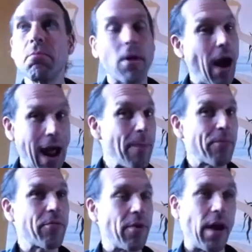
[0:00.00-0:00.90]

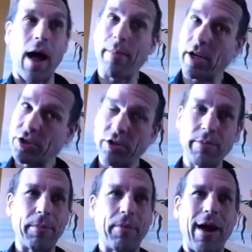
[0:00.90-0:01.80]
perhaps, I'm not sure,
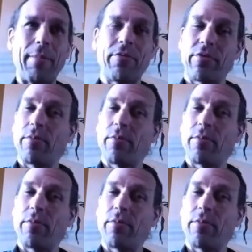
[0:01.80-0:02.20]
but perhaps